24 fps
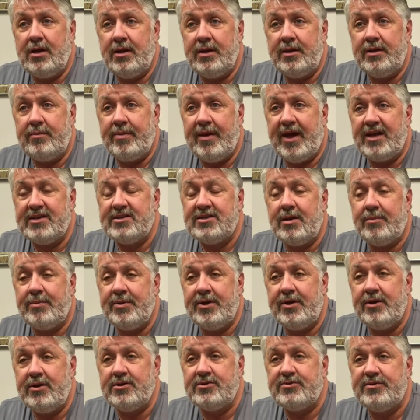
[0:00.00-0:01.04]
In the past couple
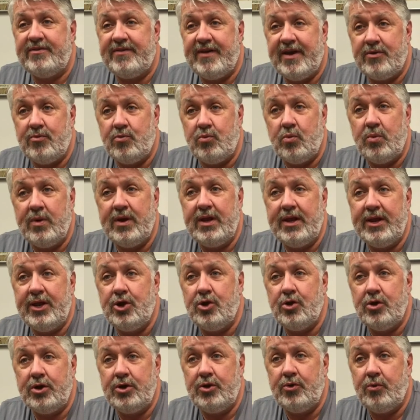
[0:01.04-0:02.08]
of years, we've had really
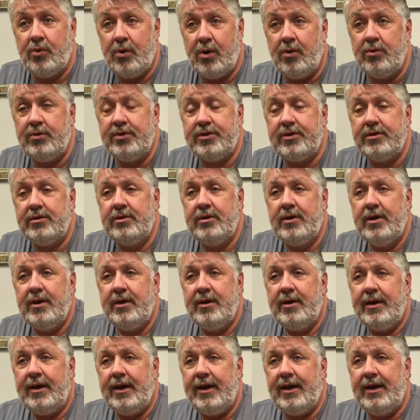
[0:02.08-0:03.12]
good growth,
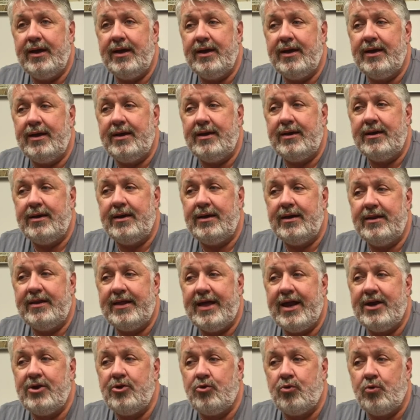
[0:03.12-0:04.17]
and
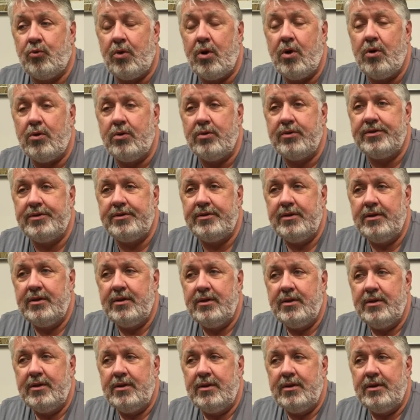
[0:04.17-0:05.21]
that growth
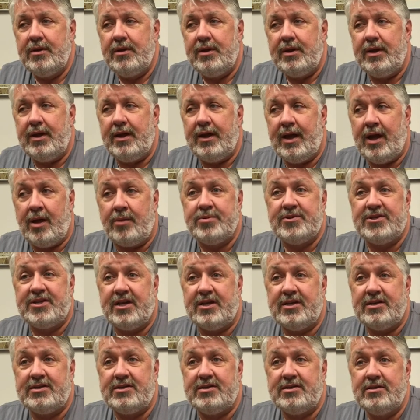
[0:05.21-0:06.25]
helps
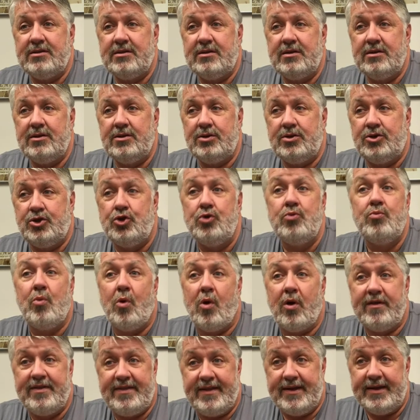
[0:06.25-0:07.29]
us do
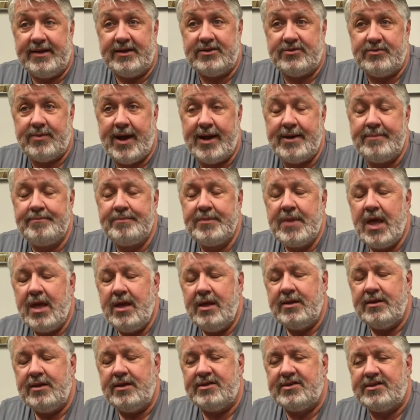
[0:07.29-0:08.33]
more things, right?
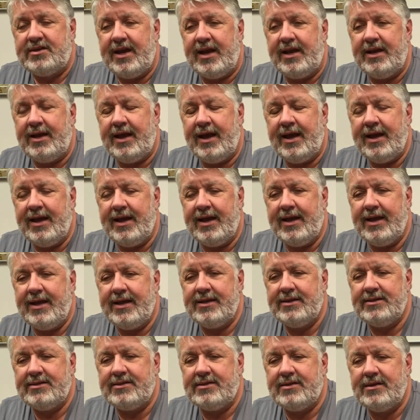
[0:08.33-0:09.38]
The state
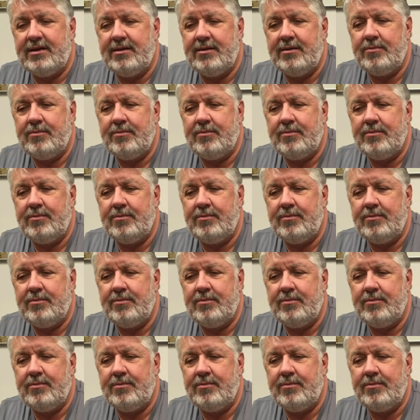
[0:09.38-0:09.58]
has